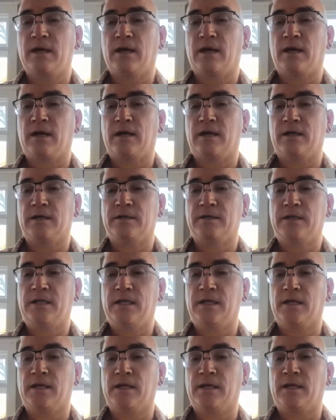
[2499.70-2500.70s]
Uh,
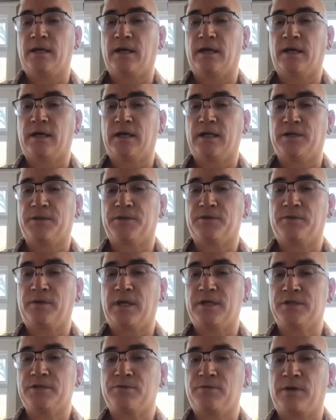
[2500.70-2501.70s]
Nia, I got a three
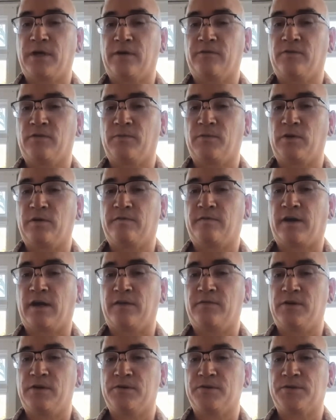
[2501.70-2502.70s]
inch ring from you
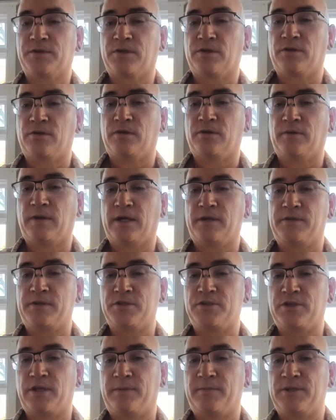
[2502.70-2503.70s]
five years ago around the
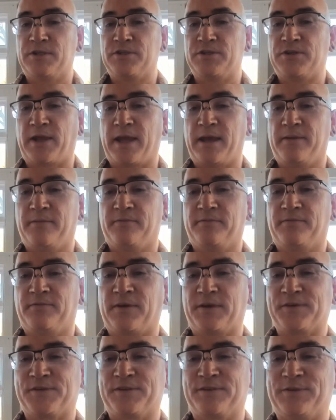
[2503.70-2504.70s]
Gem and Jam
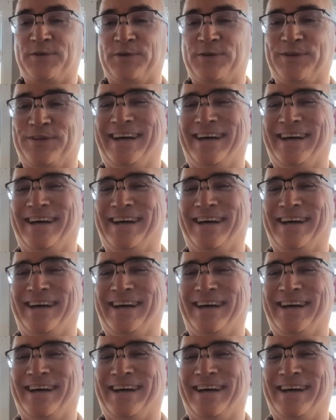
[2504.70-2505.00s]
Festival.